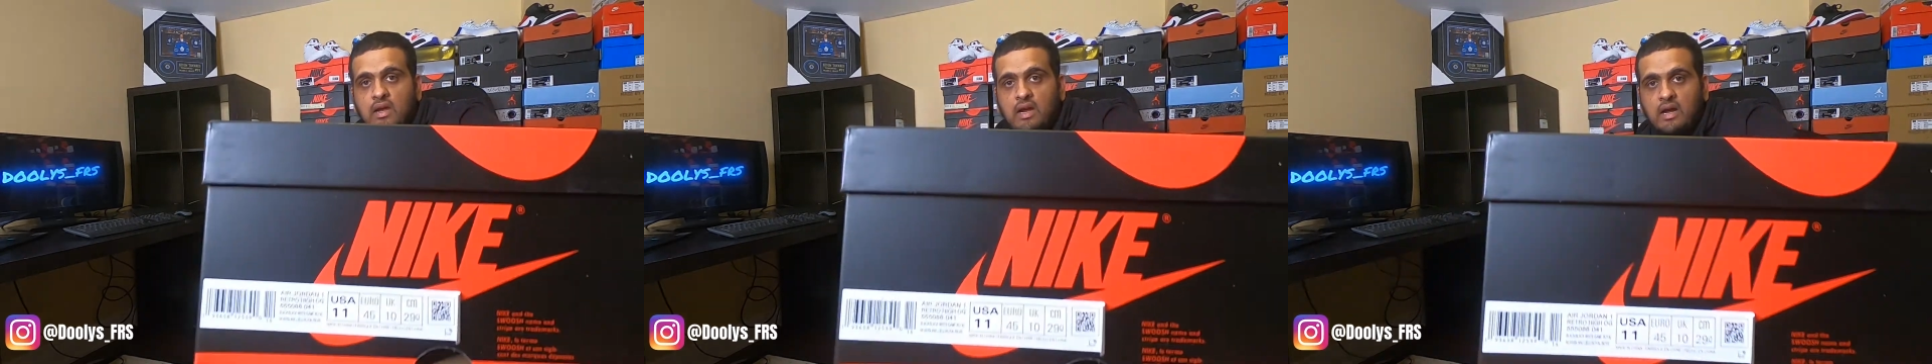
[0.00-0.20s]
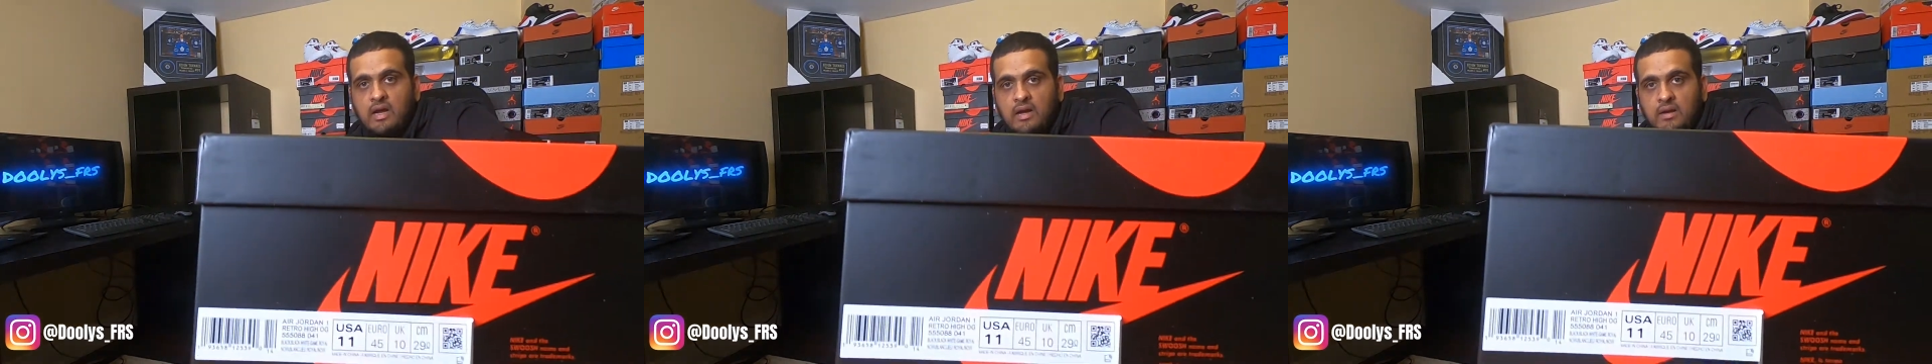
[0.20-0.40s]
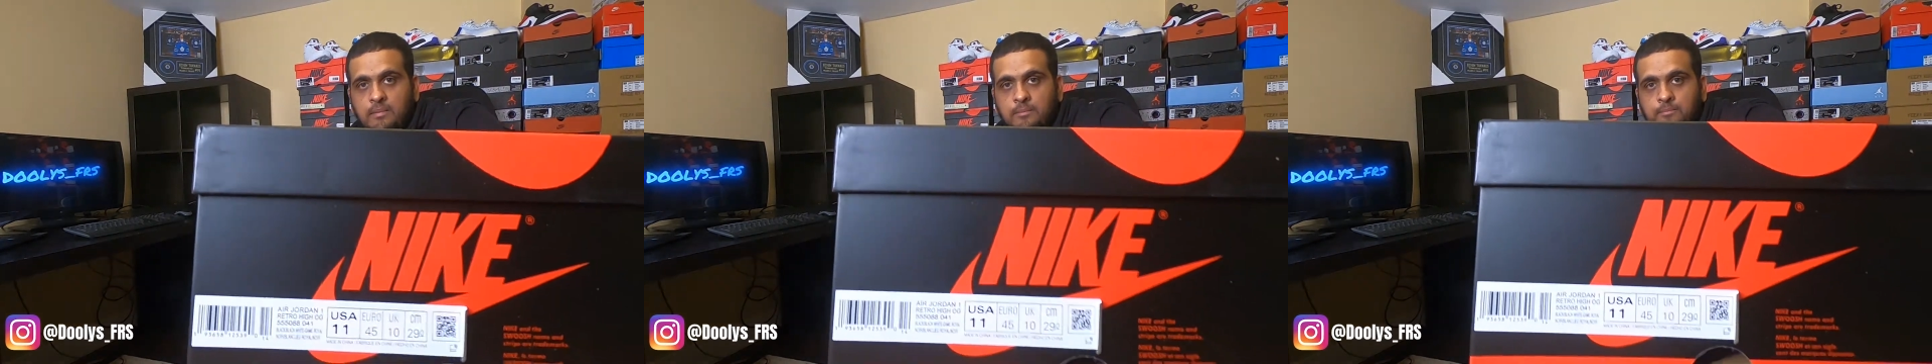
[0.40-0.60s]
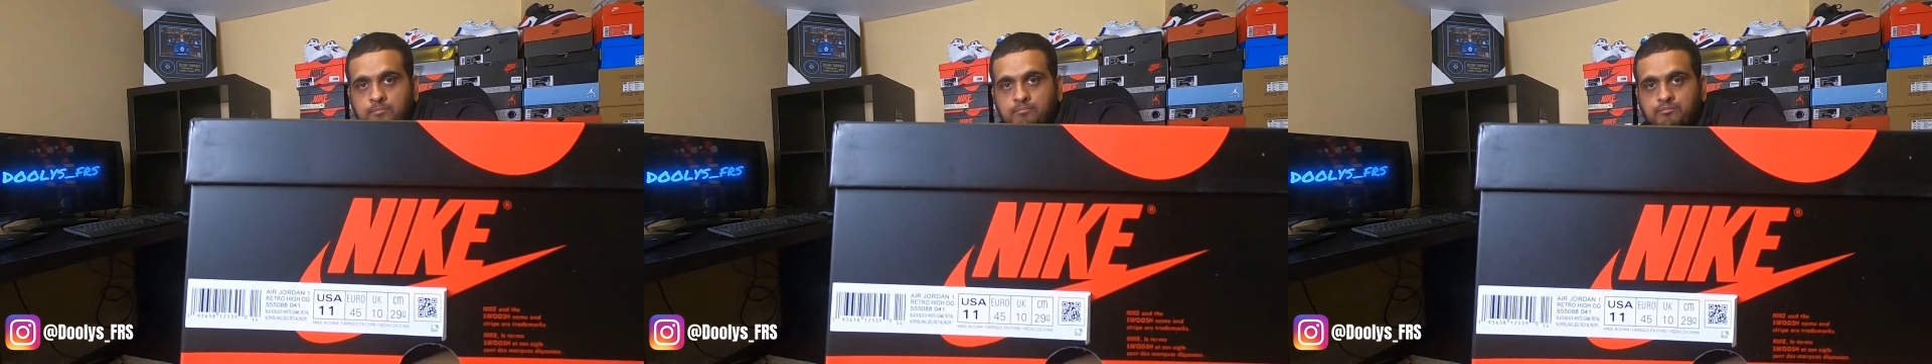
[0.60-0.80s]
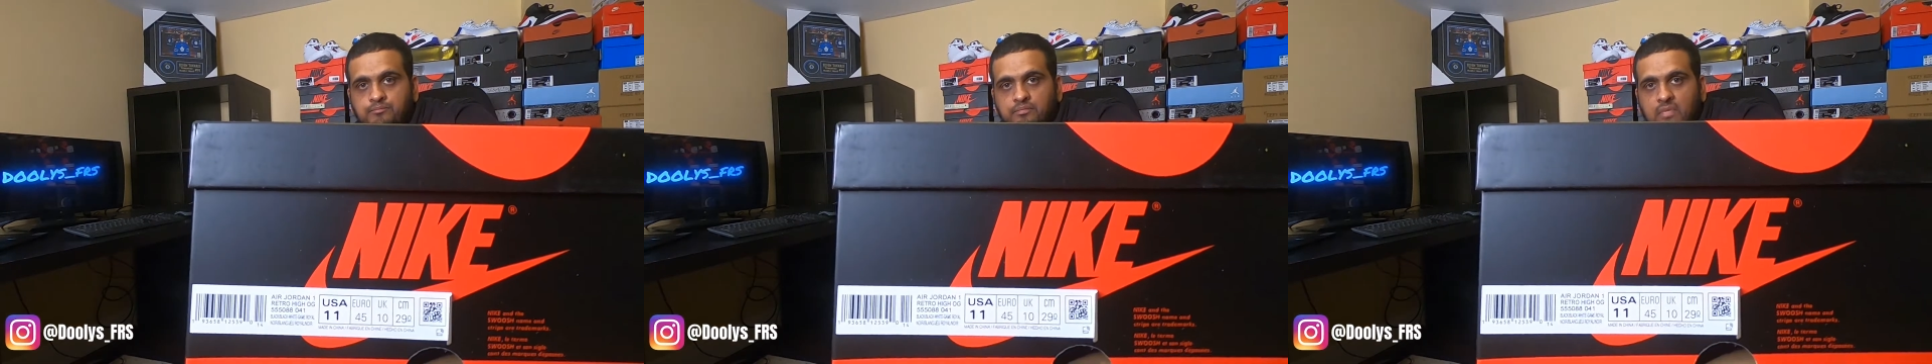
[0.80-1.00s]

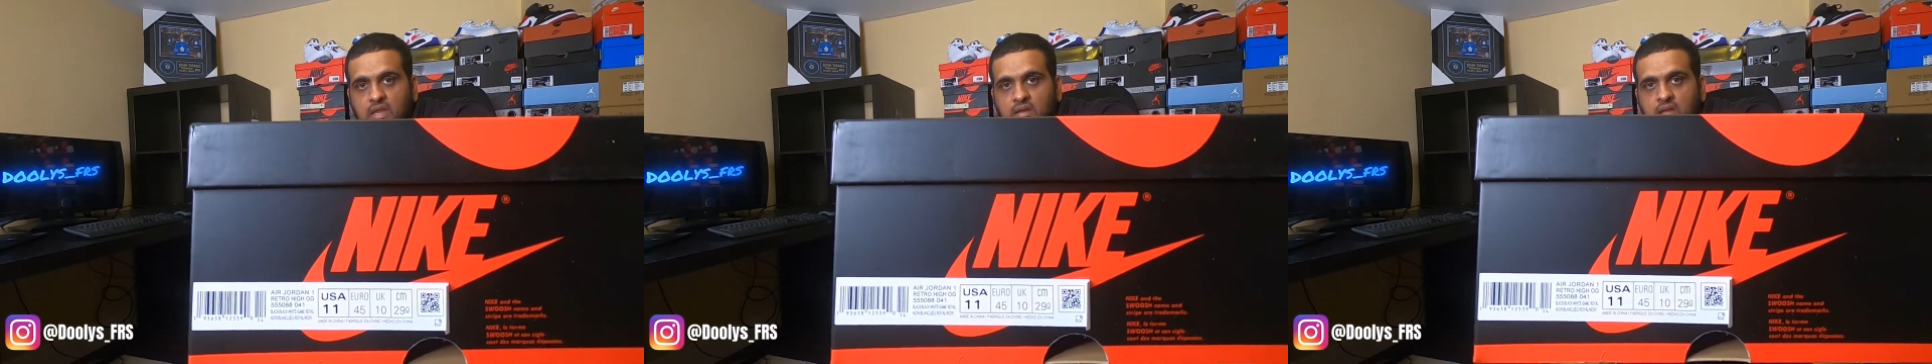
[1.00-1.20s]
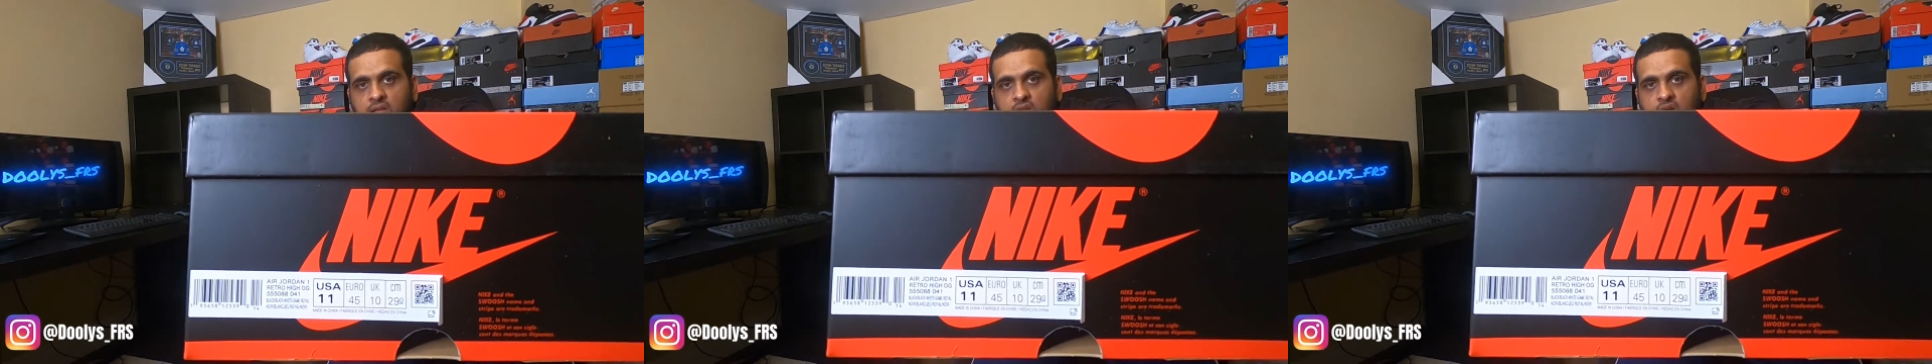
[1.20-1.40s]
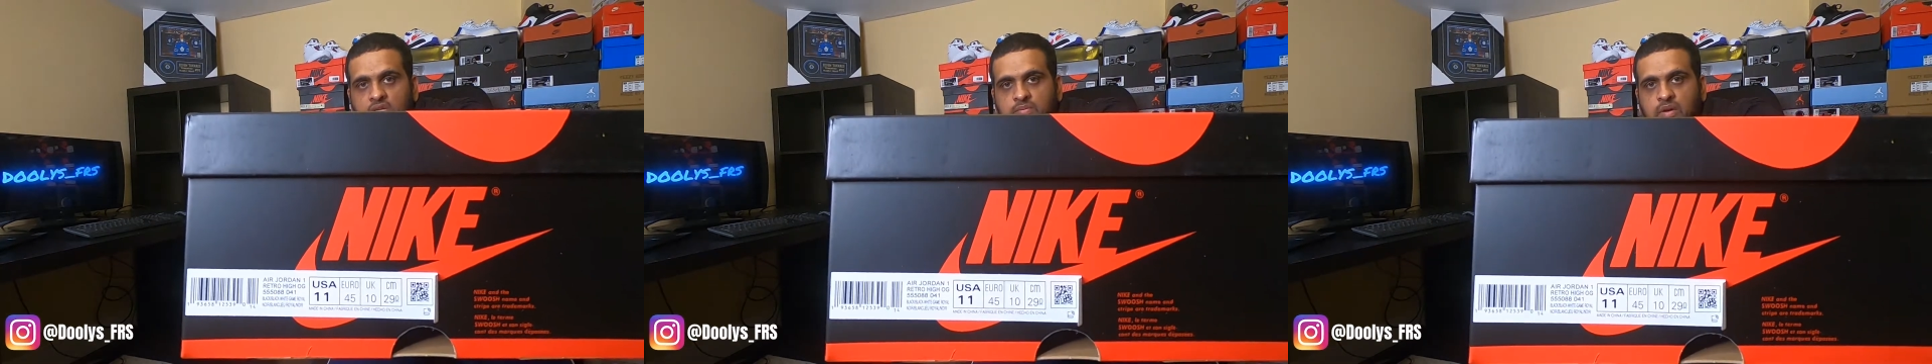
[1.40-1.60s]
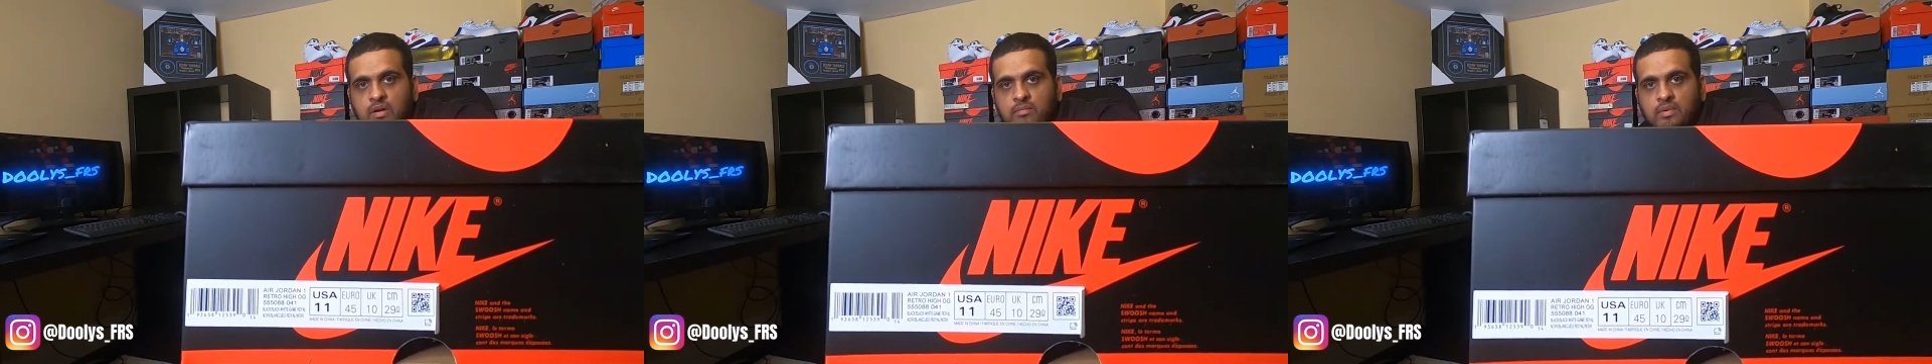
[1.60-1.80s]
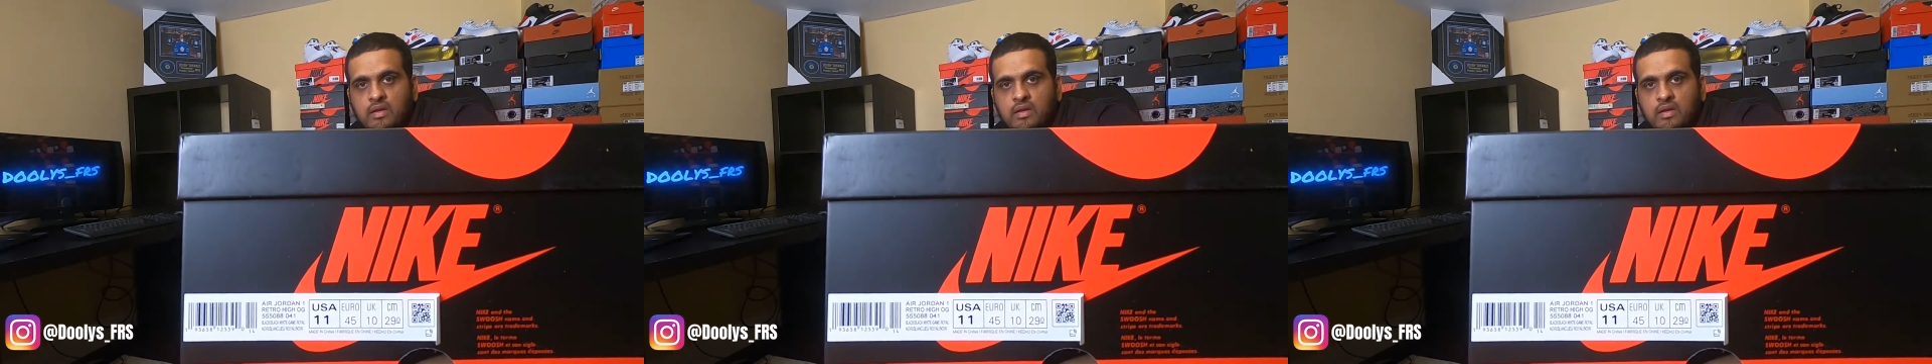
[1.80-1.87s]
In large part